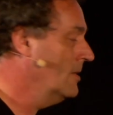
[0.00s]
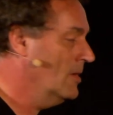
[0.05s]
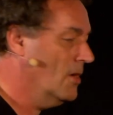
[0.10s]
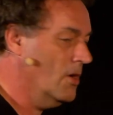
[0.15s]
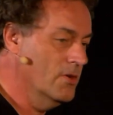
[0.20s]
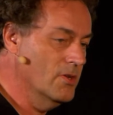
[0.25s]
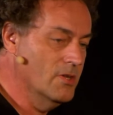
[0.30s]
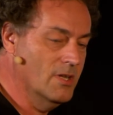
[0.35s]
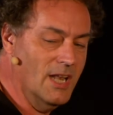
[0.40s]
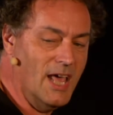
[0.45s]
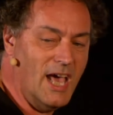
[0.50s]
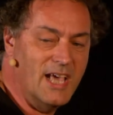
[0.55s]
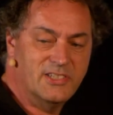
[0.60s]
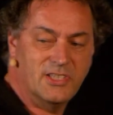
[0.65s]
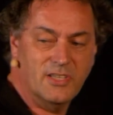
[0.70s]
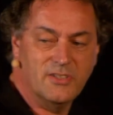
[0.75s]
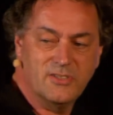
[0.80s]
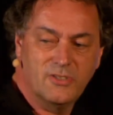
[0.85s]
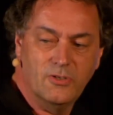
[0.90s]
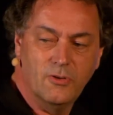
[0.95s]
on a
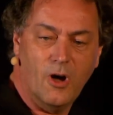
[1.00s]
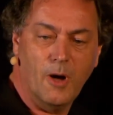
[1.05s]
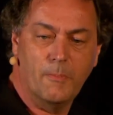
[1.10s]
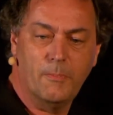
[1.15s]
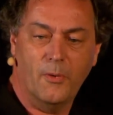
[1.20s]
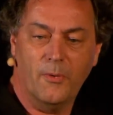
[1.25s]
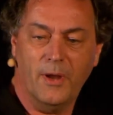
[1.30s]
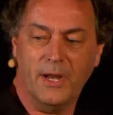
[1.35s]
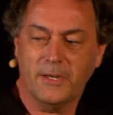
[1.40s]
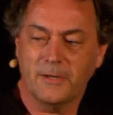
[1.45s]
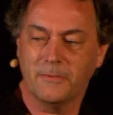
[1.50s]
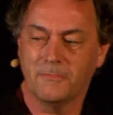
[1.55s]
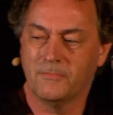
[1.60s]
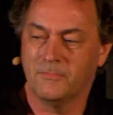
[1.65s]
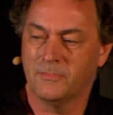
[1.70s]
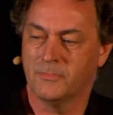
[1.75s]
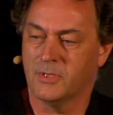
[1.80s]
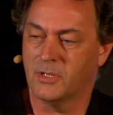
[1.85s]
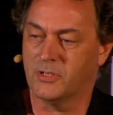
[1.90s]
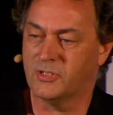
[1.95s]
license to operate,
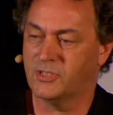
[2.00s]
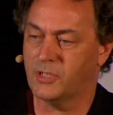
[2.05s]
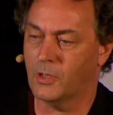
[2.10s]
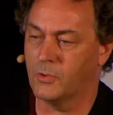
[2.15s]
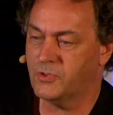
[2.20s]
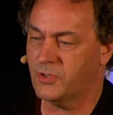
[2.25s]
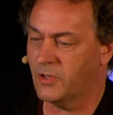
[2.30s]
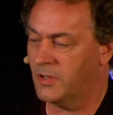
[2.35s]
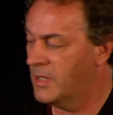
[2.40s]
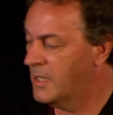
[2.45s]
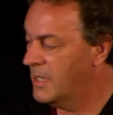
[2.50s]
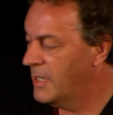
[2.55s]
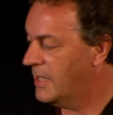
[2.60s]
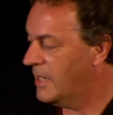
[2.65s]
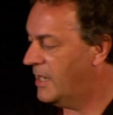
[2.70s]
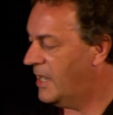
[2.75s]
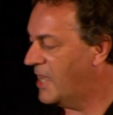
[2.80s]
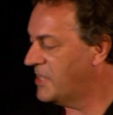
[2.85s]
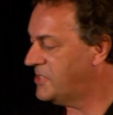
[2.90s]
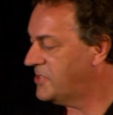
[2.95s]
a social
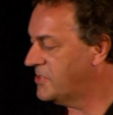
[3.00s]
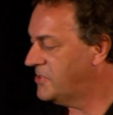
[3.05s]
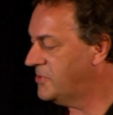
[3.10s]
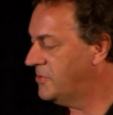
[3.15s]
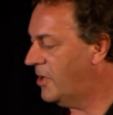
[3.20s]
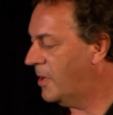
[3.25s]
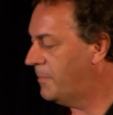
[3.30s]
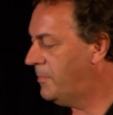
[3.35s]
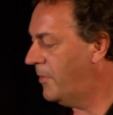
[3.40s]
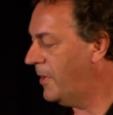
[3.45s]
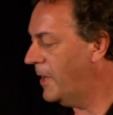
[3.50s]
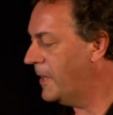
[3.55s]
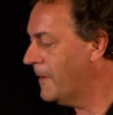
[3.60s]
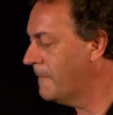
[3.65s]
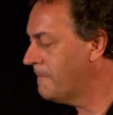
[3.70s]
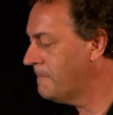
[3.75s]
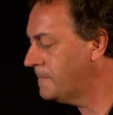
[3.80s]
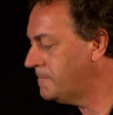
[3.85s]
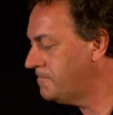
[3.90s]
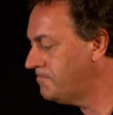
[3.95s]
license to operate.
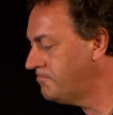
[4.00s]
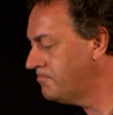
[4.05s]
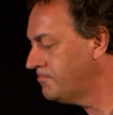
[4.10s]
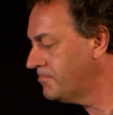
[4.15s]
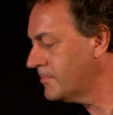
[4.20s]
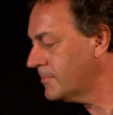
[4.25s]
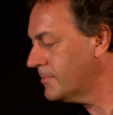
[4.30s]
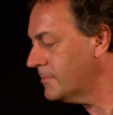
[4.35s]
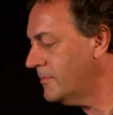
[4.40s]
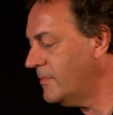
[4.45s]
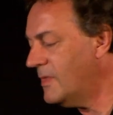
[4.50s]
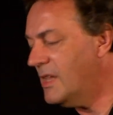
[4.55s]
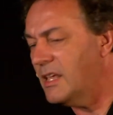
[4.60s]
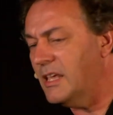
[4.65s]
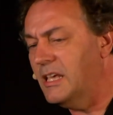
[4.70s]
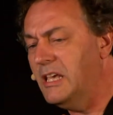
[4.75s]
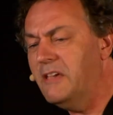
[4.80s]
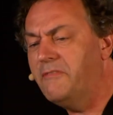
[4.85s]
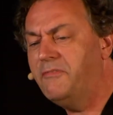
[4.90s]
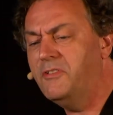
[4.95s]

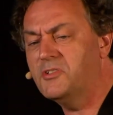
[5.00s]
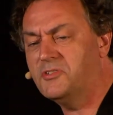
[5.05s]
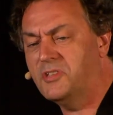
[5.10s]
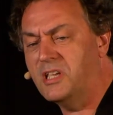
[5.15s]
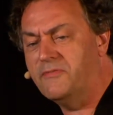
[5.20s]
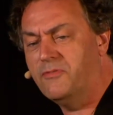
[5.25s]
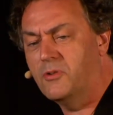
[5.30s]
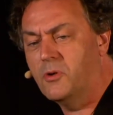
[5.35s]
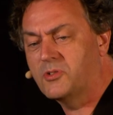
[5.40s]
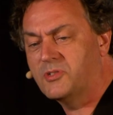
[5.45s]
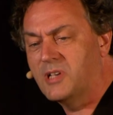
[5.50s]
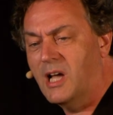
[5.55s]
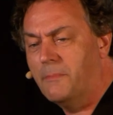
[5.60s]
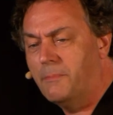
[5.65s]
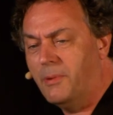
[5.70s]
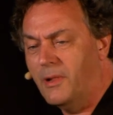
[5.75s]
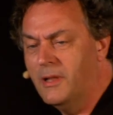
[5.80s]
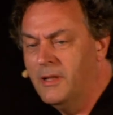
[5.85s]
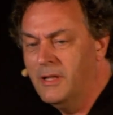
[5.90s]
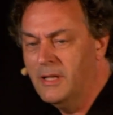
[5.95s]
If you see, for
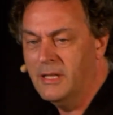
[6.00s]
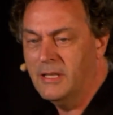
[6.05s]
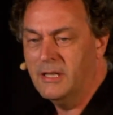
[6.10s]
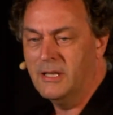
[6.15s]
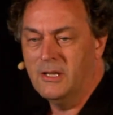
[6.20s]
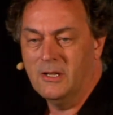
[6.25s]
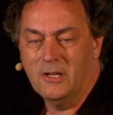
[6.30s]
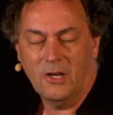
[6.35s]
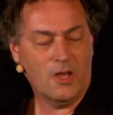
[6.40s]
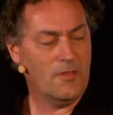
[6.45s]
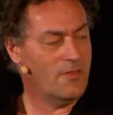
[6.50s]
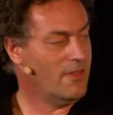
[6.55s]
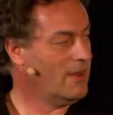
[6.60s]
example, on the